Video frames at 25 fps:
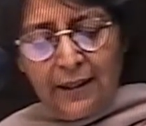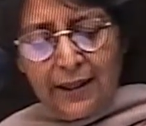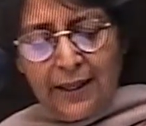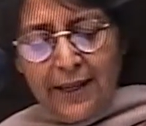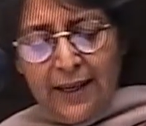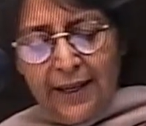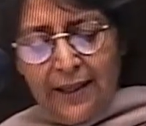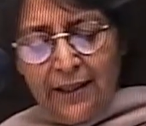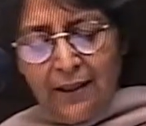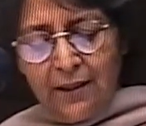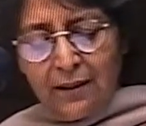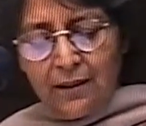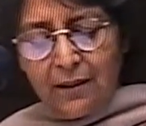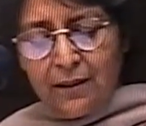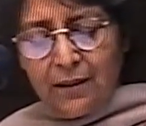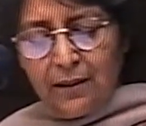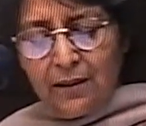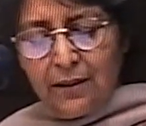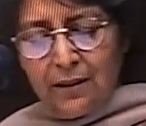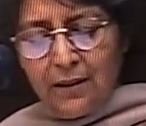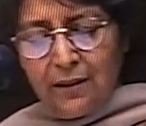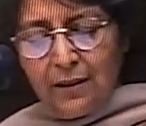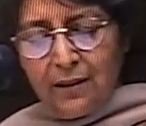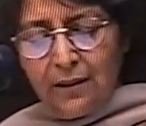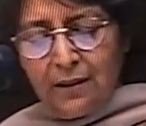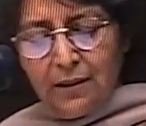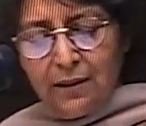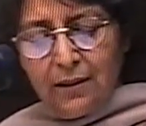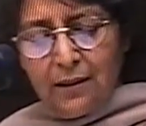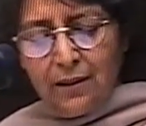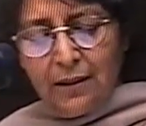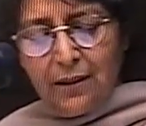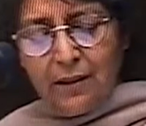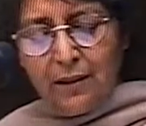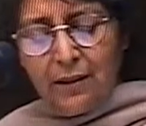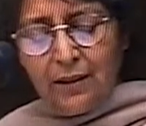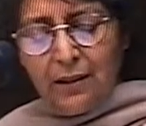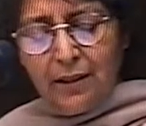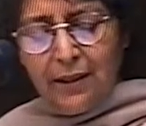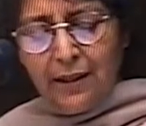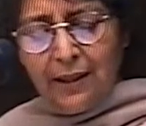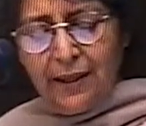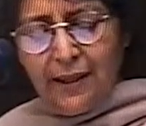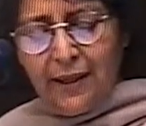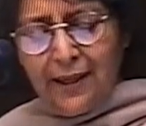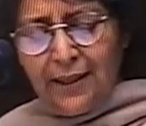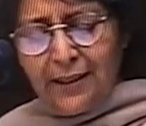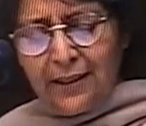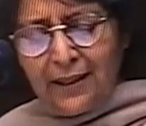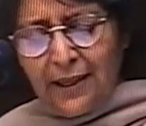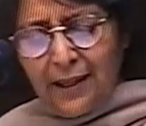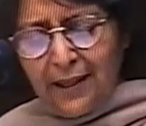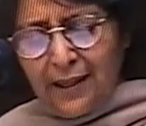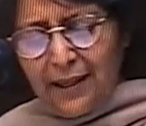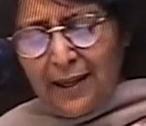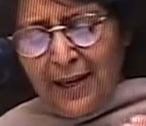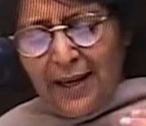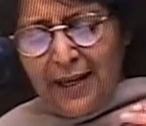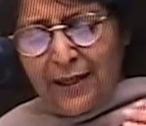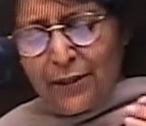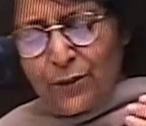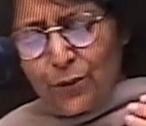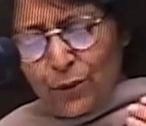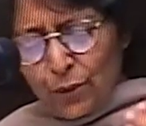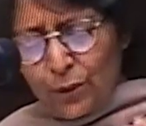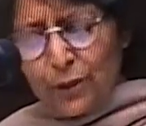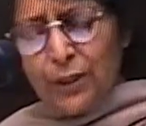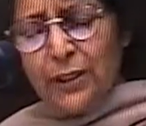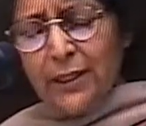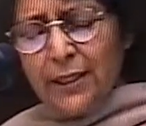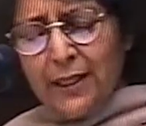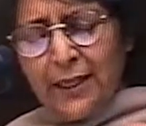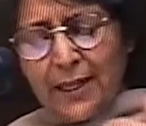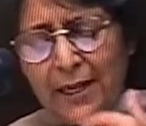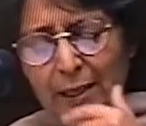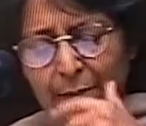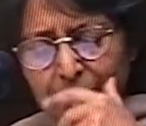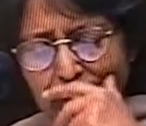again, and I don't think